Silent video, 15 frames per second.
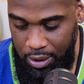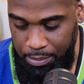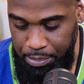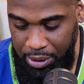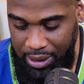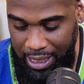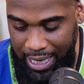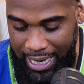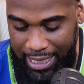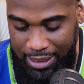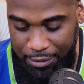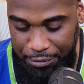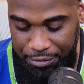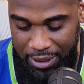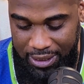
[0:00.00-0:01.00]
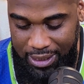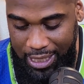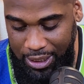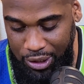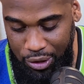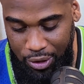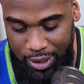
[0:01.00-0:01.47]
put the hands and feet
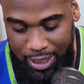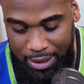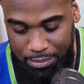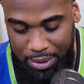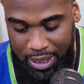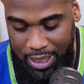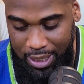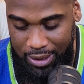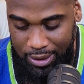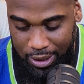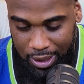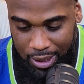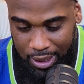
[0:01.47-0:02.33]
session on him because